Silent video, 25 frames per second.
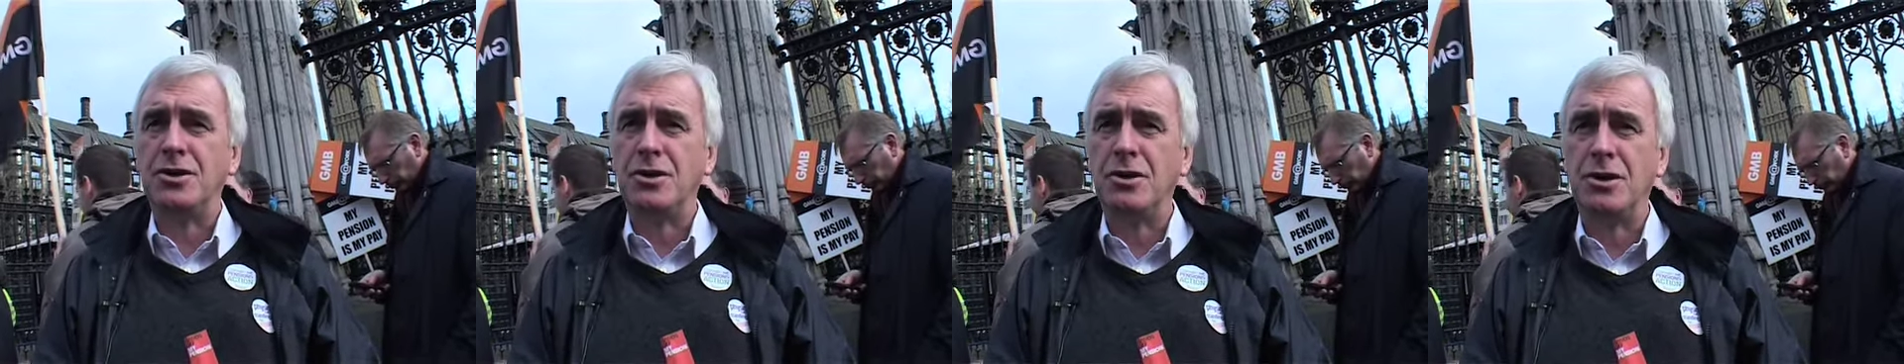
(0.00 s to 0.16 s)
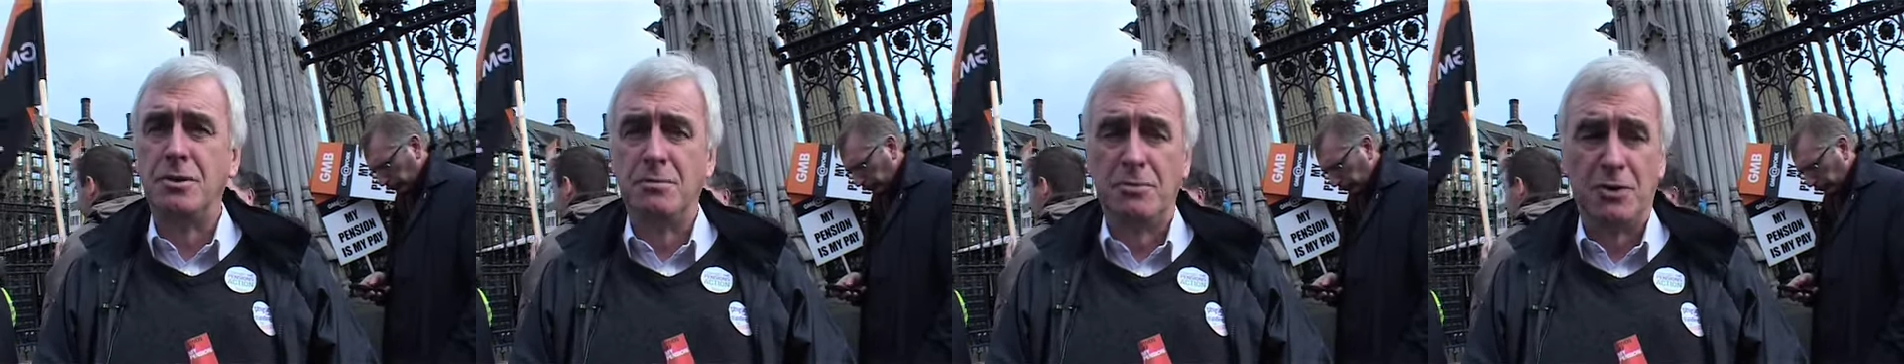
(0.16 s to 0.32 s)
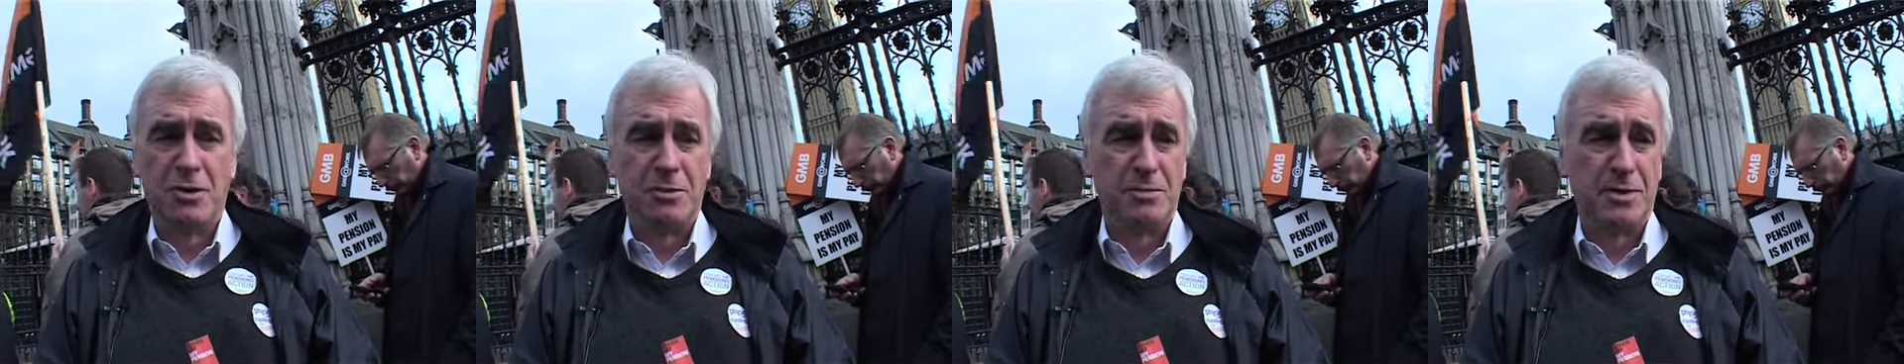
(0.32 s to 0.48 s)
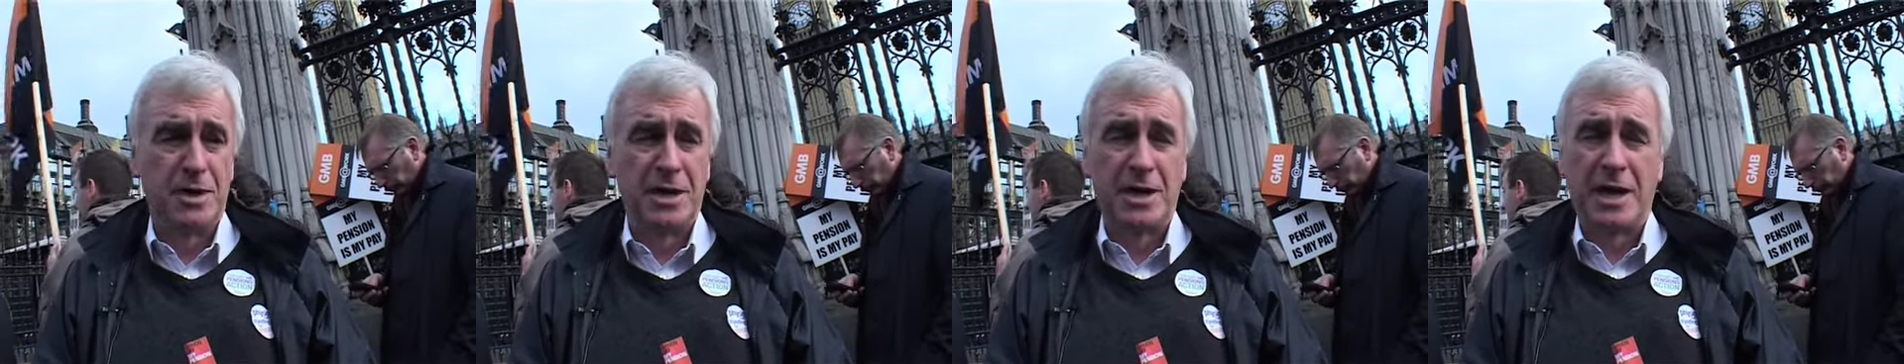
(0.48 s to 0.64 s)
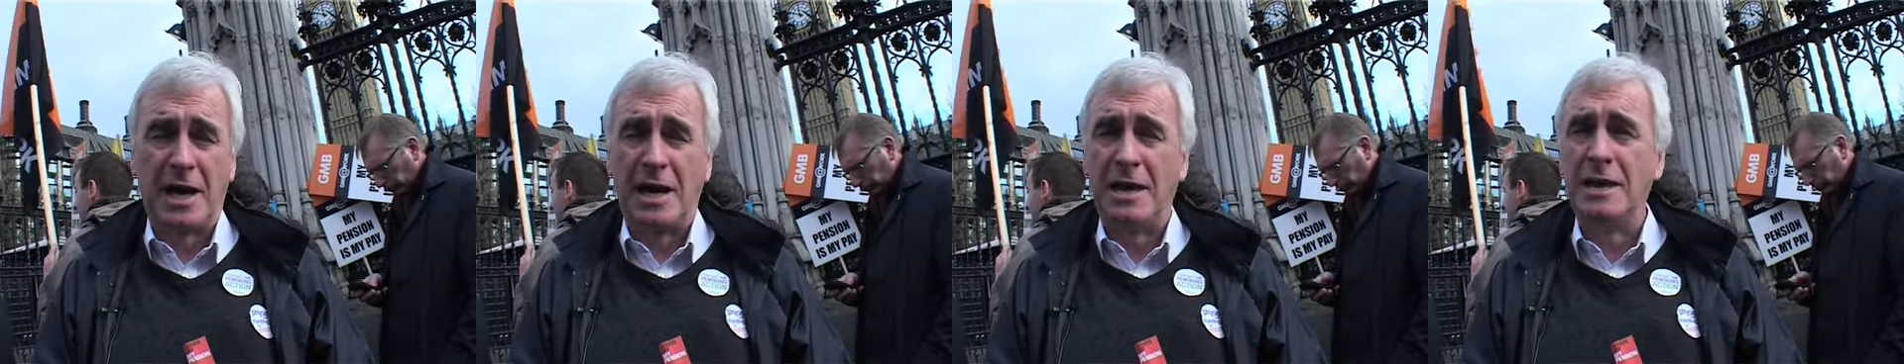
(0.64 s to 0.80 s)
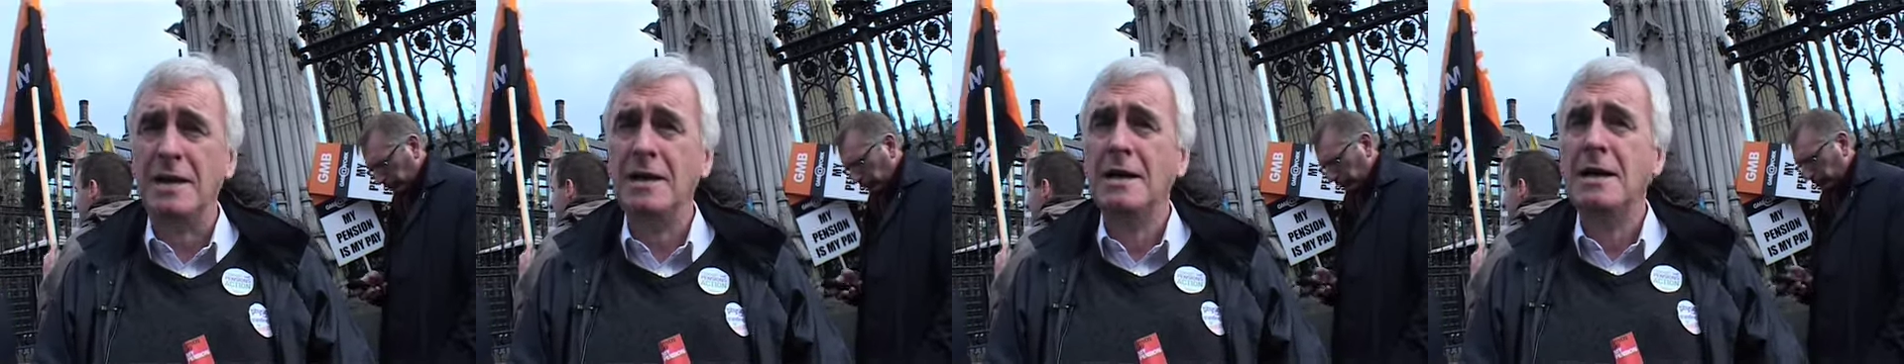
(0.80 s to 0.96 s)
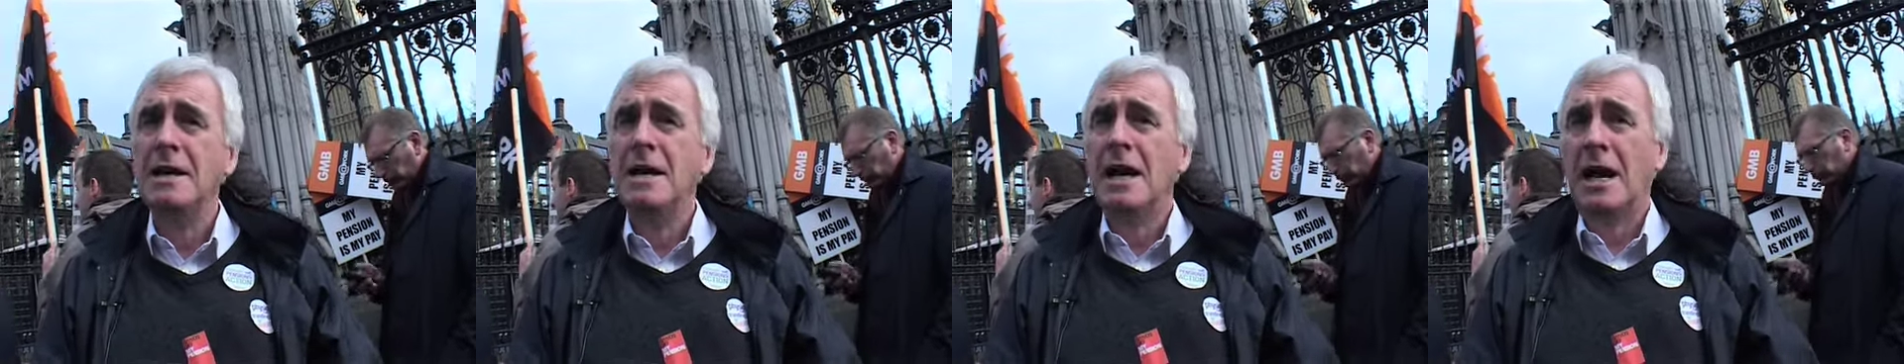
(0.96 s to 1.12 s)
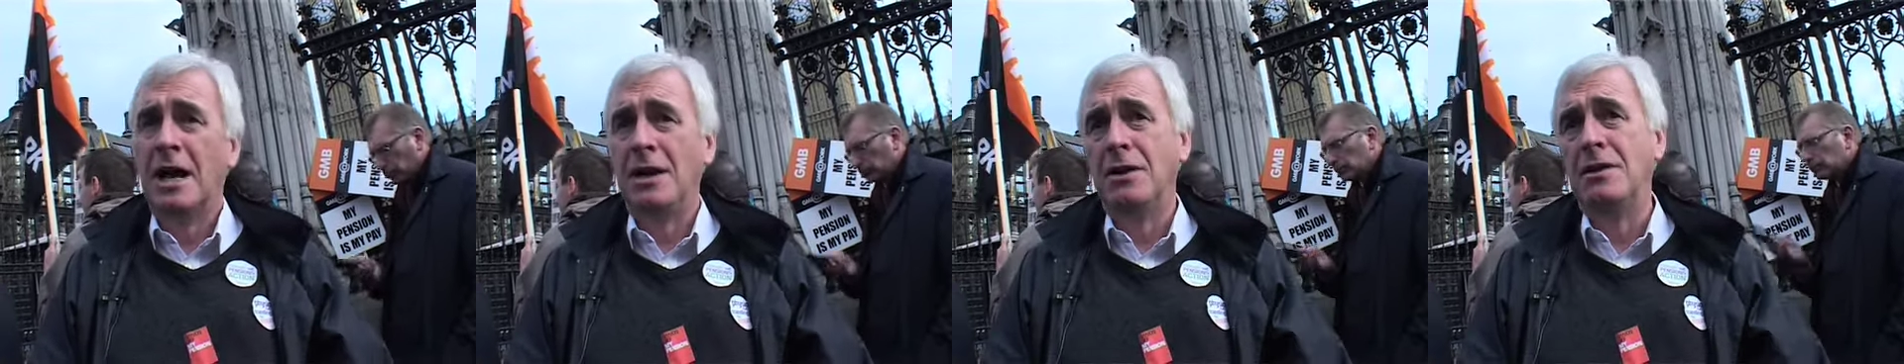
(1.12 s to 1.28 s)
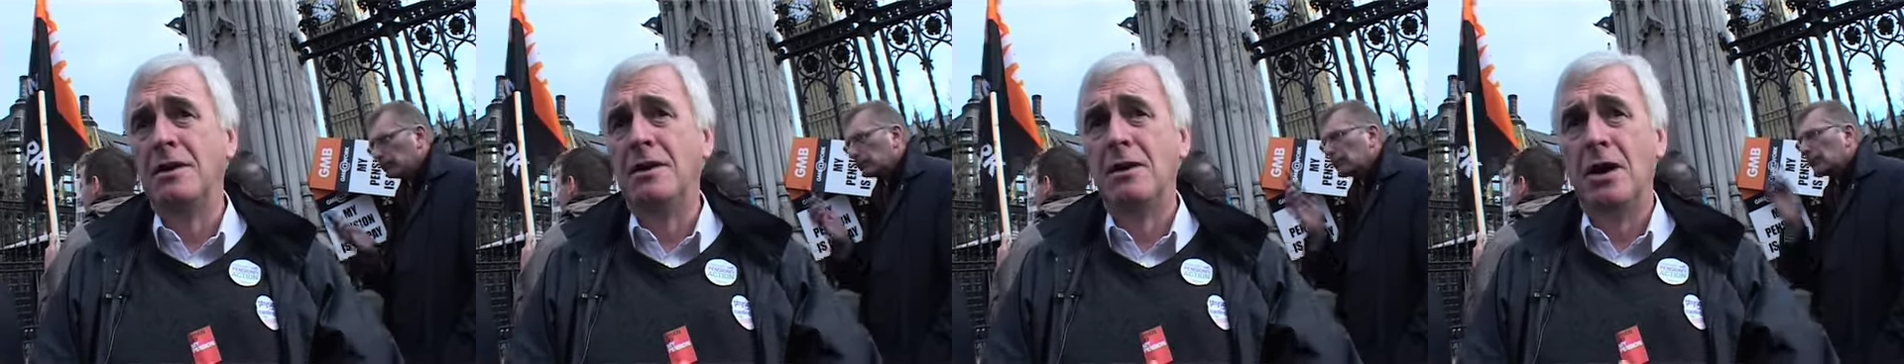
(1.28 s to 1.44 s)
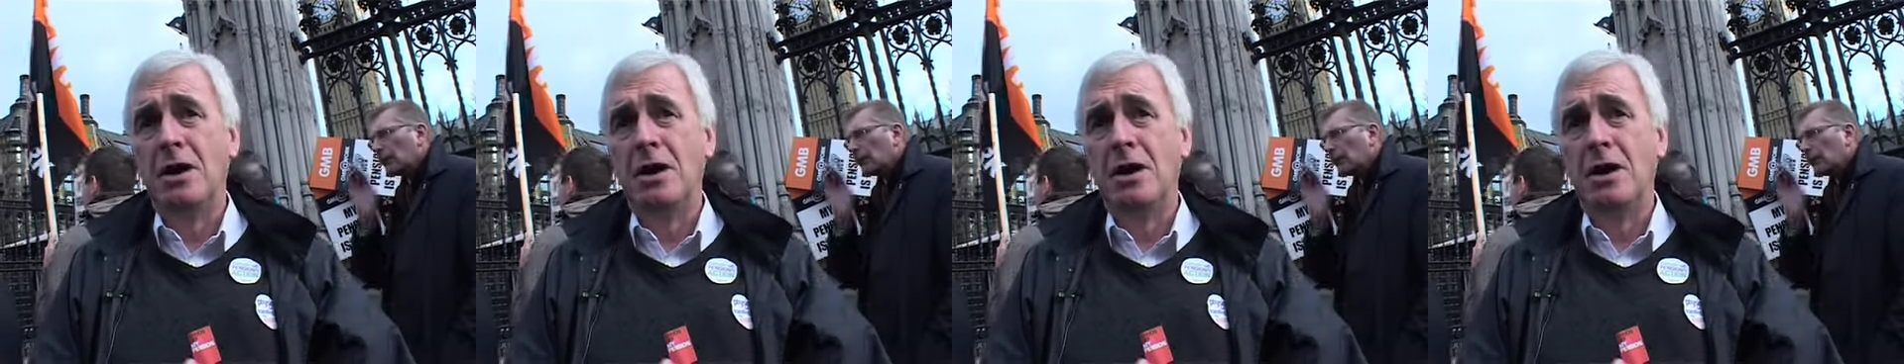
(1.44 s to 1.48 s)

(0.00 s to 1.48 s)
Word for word: union movement again and,